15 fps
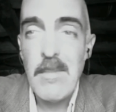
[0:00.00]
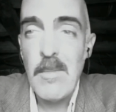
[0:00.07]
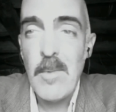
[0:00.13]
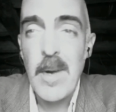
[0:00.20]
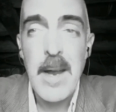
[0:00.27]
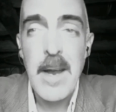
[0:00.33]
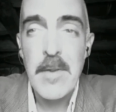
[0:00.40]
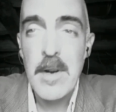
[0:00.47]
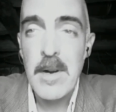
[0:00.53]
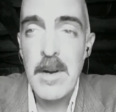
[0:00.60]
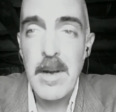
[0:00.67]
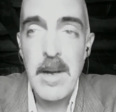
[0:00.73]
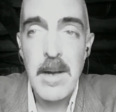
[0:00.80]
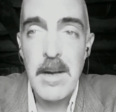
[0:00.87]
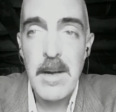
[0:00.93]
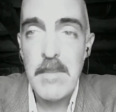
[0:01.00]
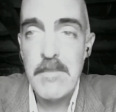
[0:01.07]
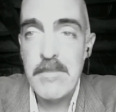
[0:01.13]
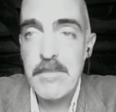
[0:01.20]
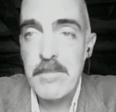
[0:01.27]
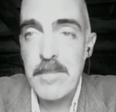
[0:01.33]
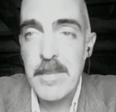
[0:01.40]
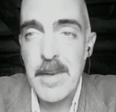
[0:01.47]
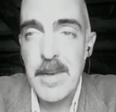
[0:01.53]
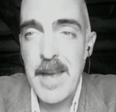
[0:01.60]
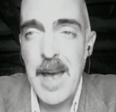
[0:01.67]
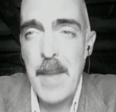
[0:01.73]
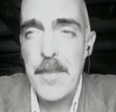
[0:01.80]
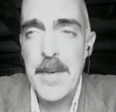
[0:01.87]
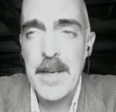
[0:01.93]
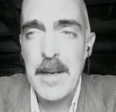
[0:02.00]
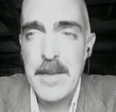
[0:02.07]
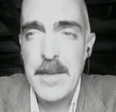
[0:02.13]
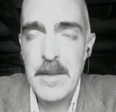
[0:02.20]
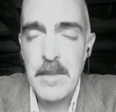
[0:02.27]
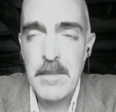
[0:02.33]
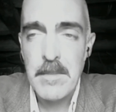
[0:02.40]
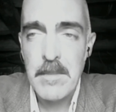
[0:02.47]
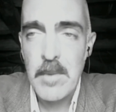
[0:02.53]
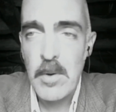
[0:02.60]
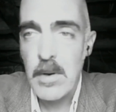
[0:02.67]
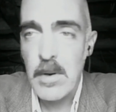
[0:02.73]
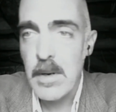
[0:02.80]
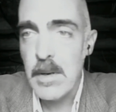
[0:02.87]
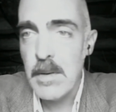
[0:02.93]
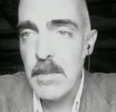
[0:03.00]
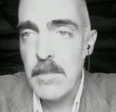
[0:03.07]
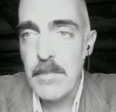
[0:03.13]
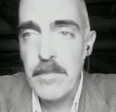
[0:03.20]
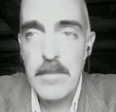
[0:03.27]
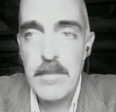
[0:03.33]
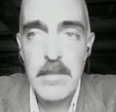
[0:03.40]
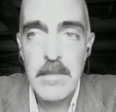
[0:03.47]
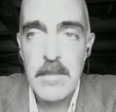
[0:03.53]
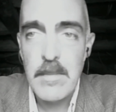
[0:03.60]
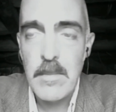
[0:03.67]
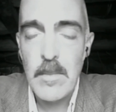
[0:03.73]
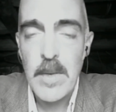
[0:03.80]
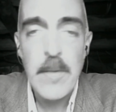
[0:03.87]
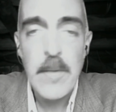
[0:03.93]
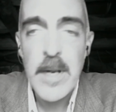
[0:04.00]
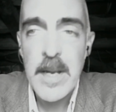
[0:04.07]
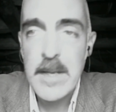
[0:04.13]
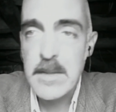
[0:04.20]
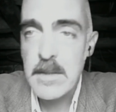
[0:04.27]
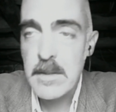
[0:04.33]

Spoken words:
whatever, capitalism or whatever it is.